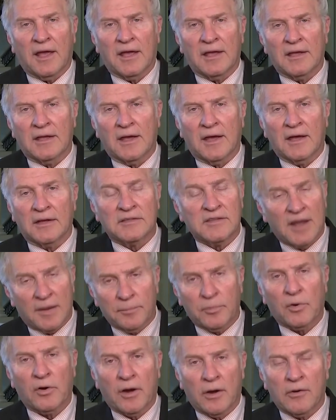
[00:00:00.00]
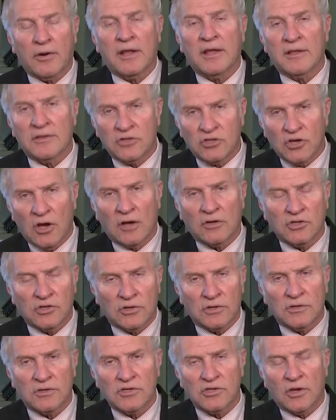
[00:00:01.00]
a temporary
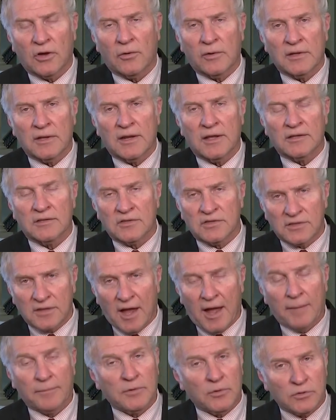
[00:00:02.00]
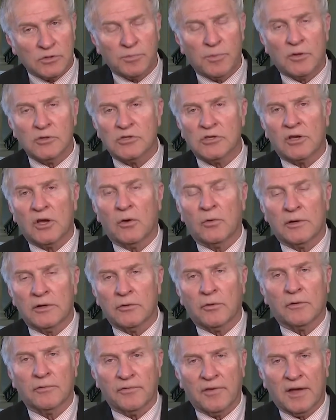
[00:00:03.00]
injunction. So it stopped. It was supposed to go
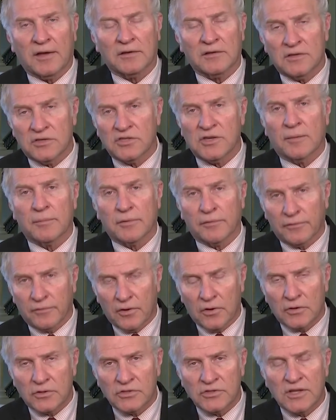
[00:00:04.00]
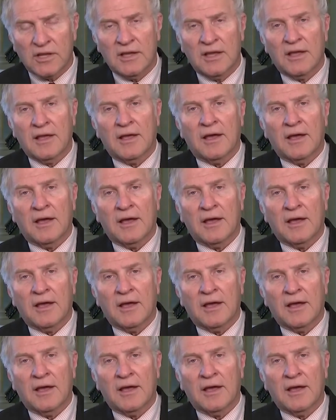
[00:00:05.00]
into effect December 1st,